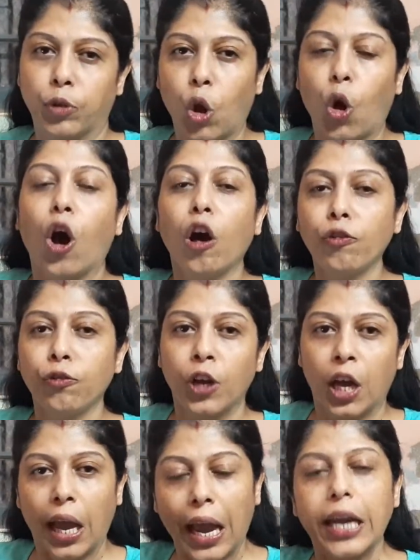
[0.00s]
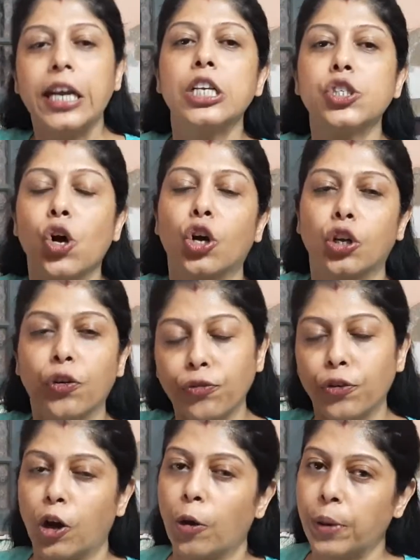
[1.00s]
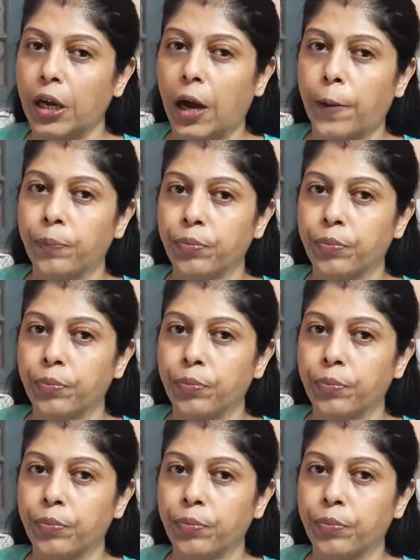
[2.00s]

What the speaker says: of any sort of phenomena,